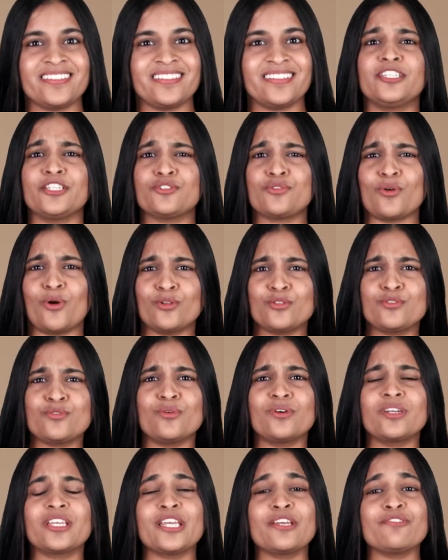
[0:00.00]
This
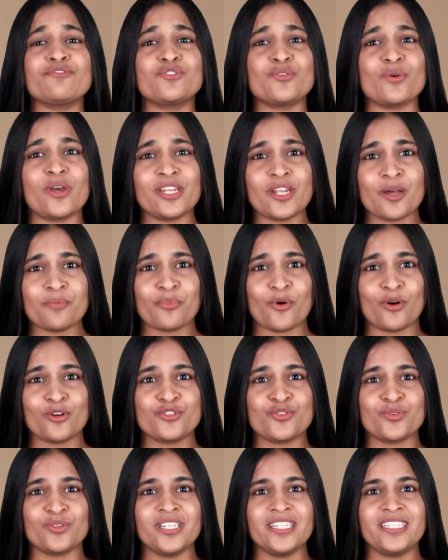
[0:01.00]
also gives you an
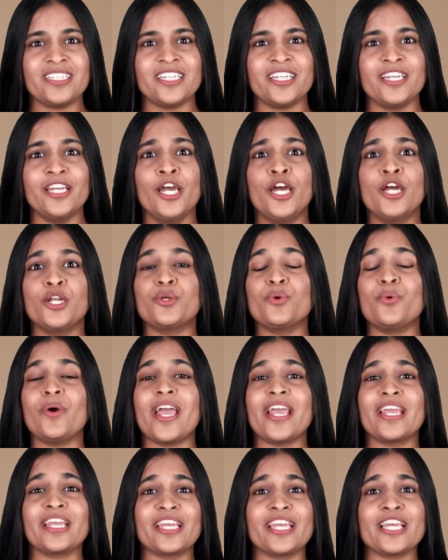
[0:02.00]
opportunity to
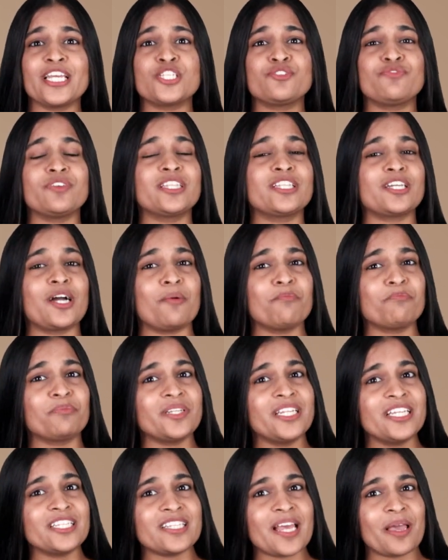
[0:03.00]
engage with
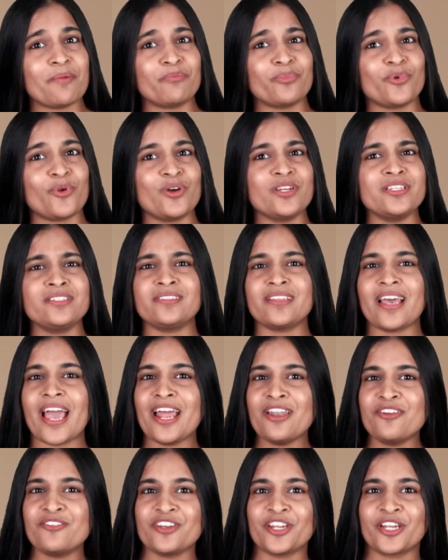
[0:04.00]
companies' employees
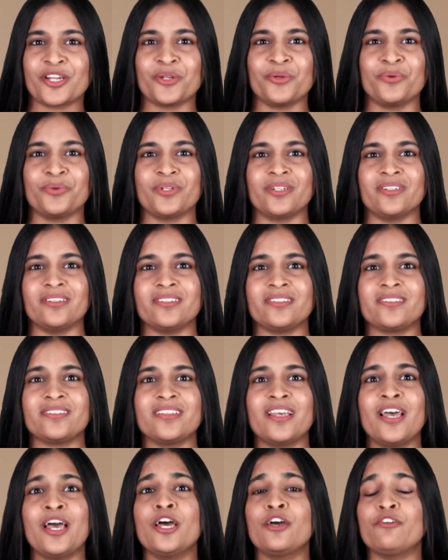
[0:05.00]
and recruiters,
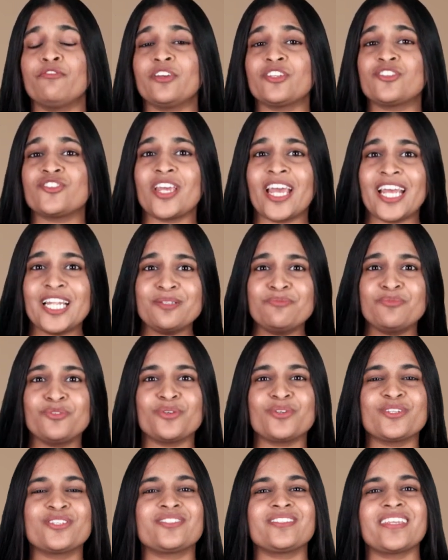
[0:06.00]
which helps
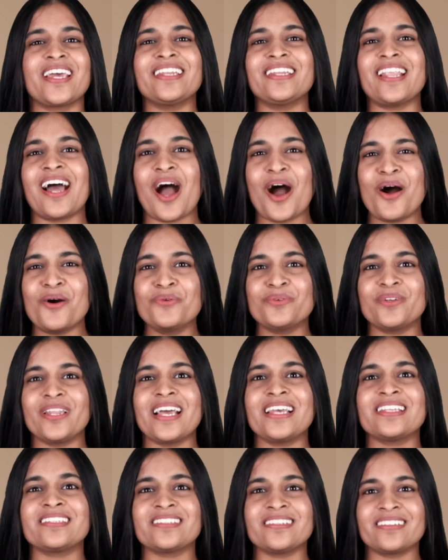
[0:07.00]
you stand out
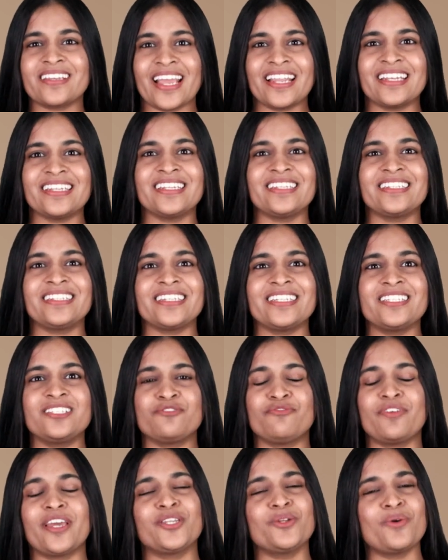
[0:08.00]
as a candidate
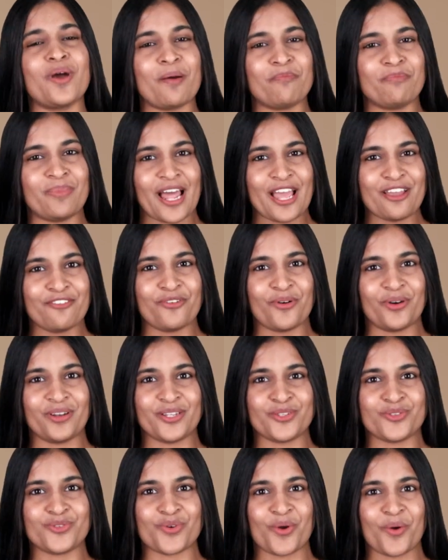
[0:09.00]
when you apply for
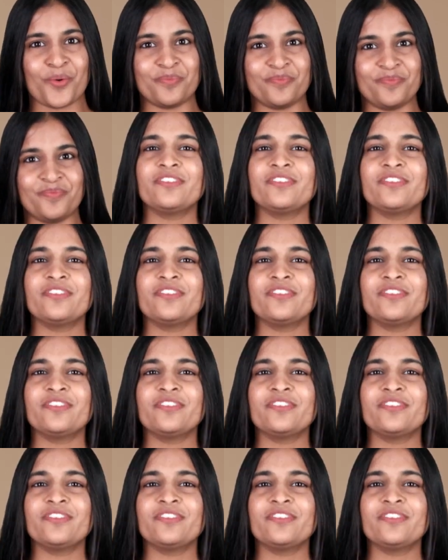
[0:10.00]
a job.